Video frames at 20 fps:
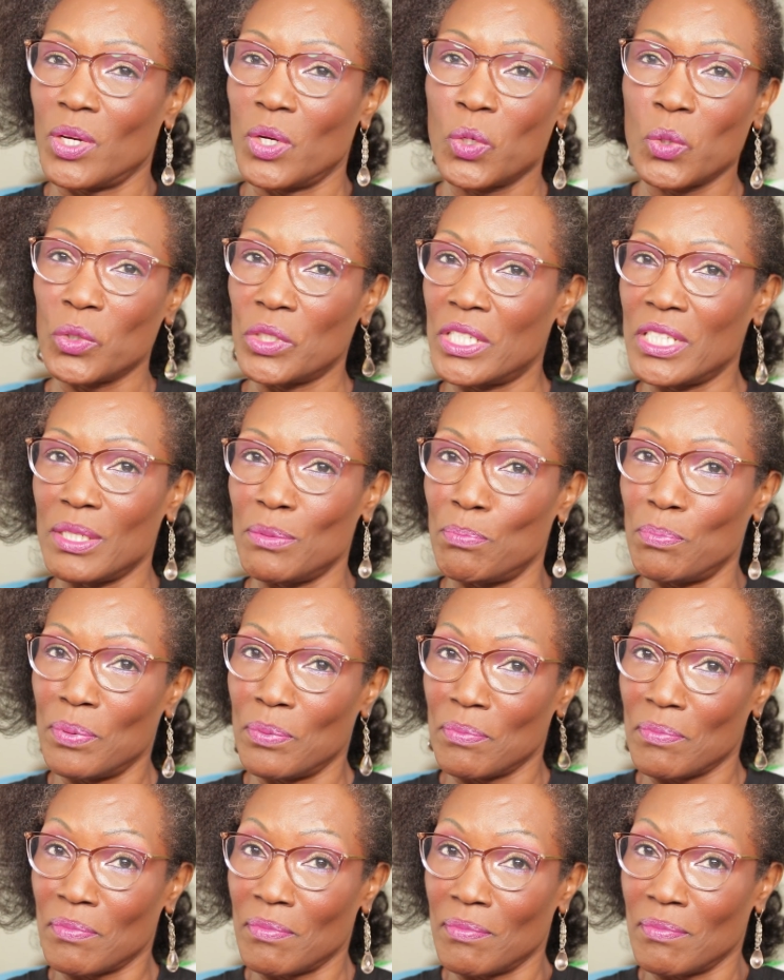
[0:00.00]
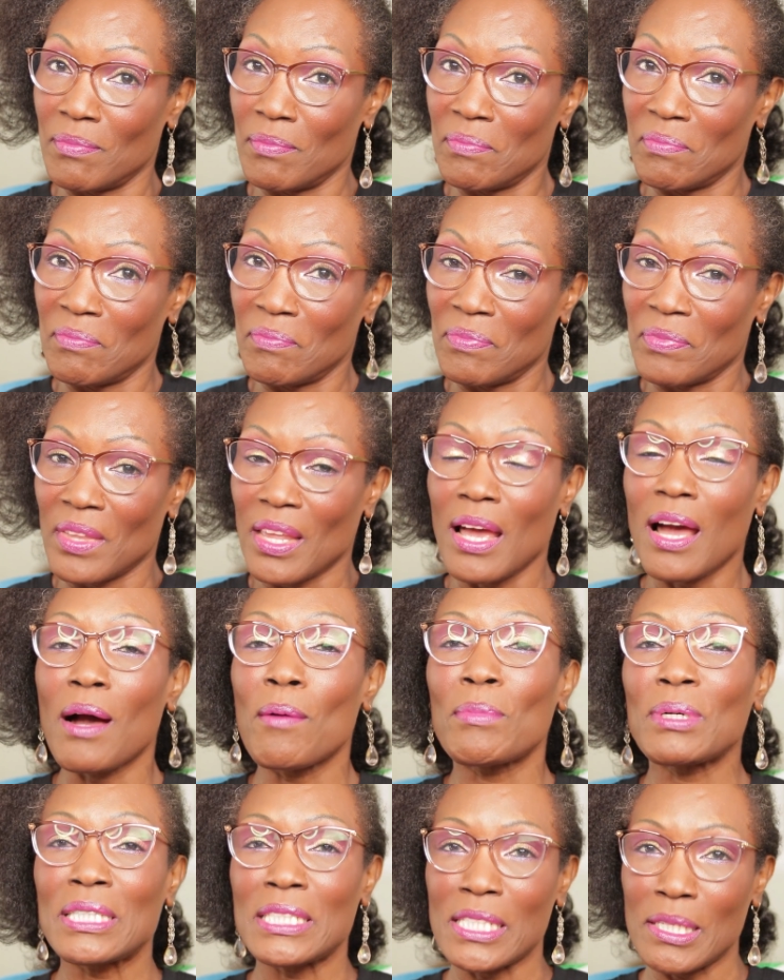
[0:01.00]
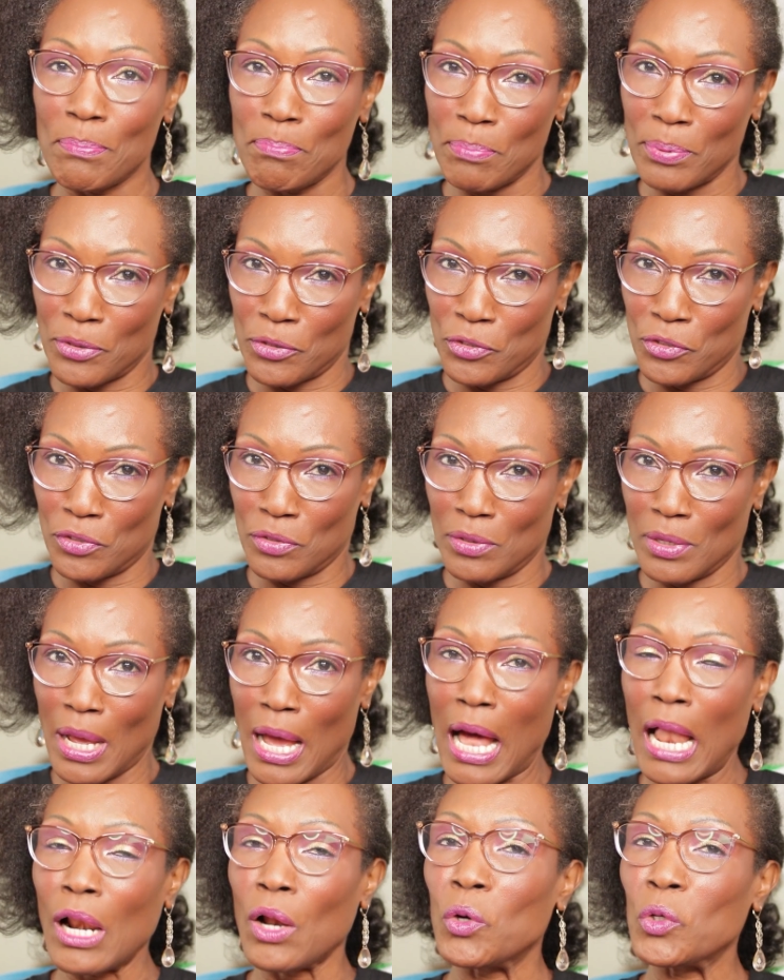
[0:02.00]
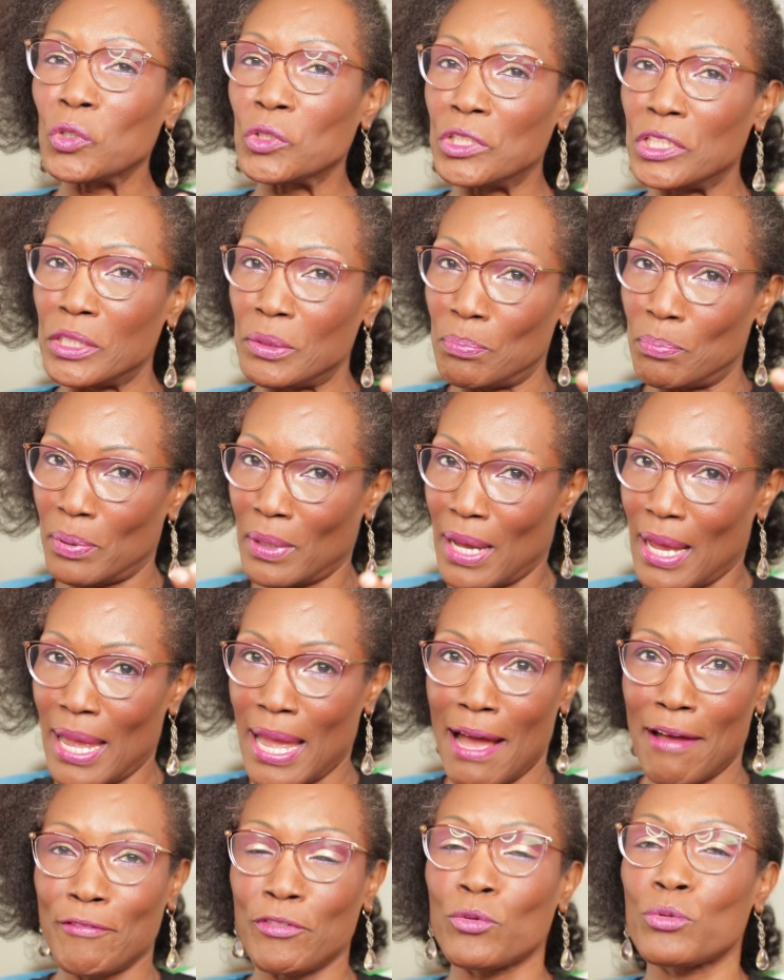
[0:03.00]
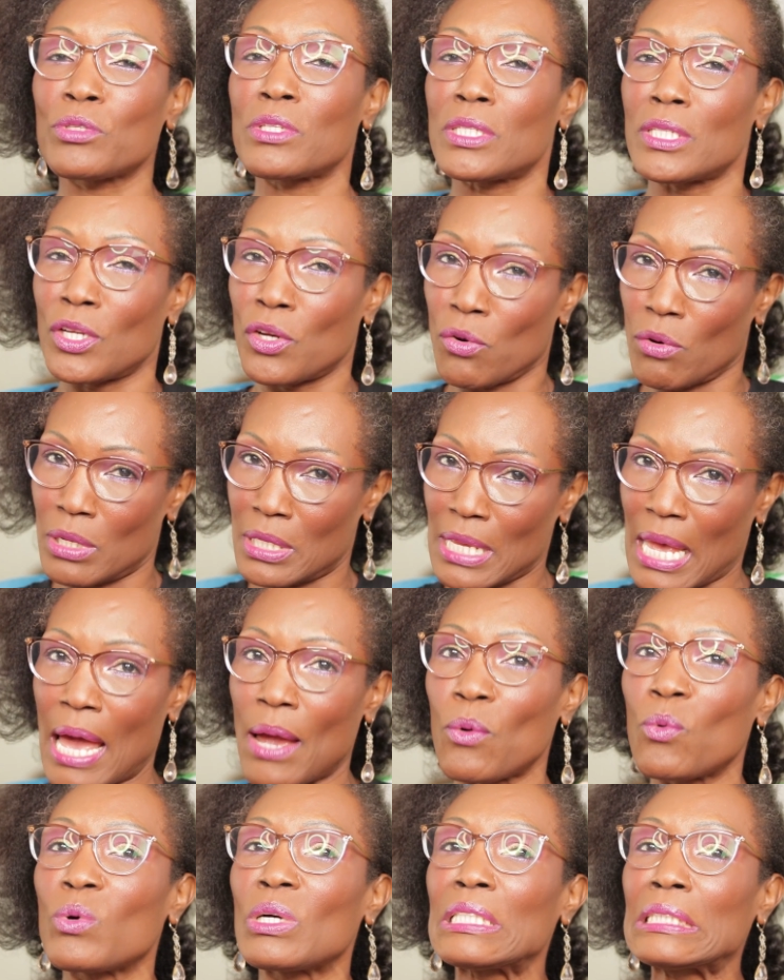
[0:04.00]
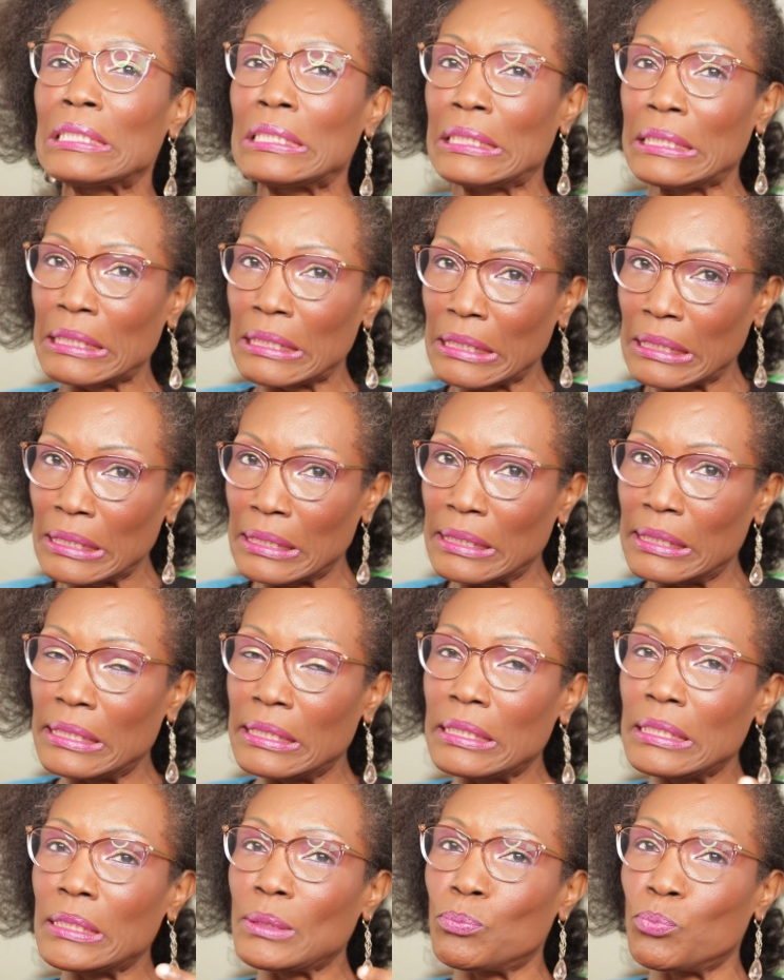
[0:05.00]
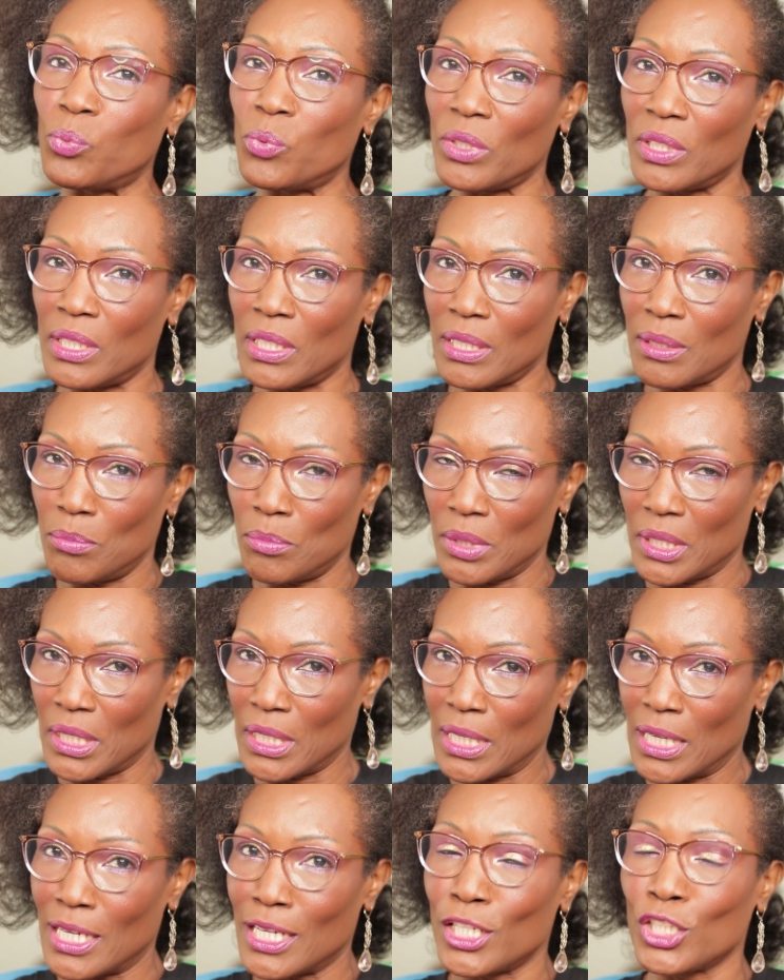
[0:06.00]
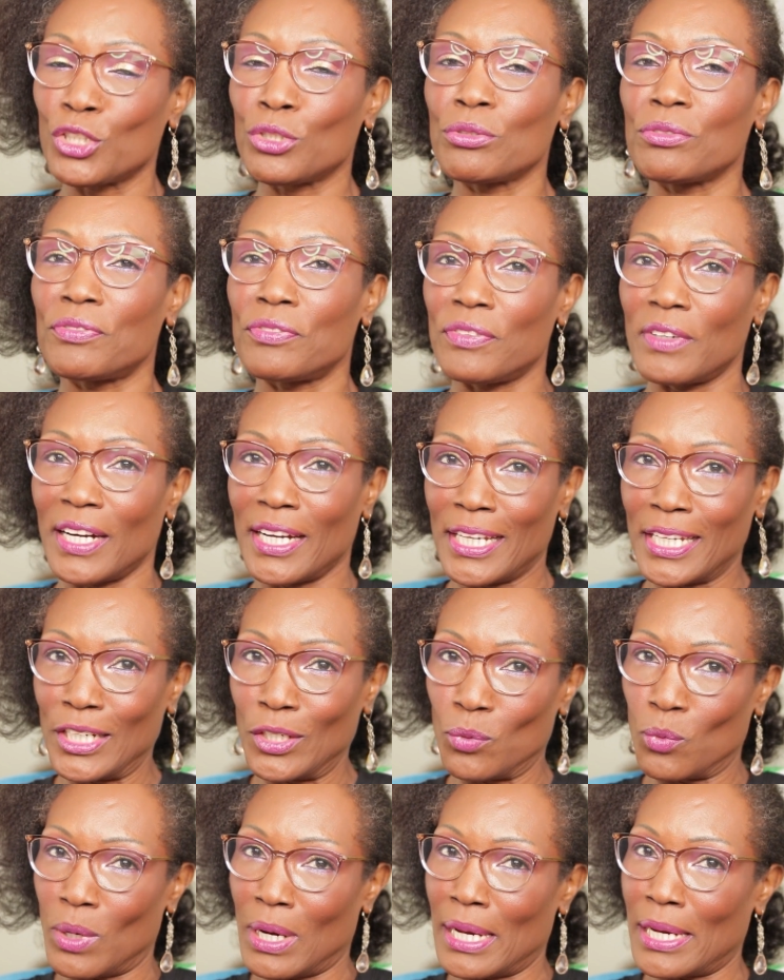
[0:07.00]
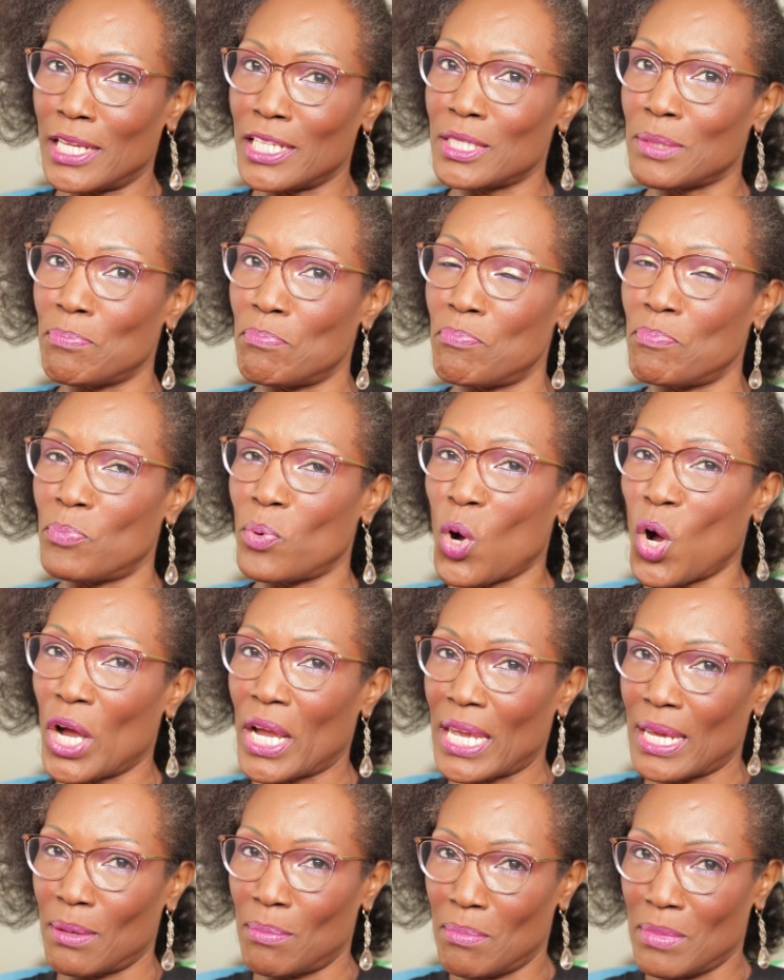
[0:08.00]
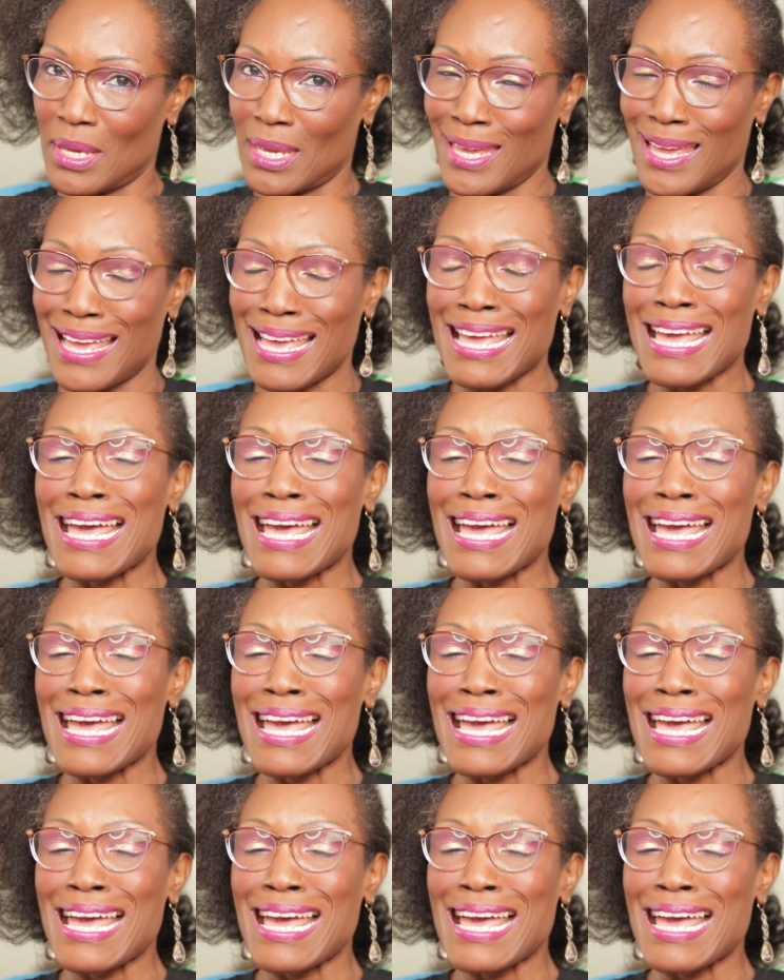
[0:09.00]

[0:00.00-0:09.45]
go deep. I'm a deep person. I'll go deep. I have no secrets. I will dig deep within me to find what is bugging me.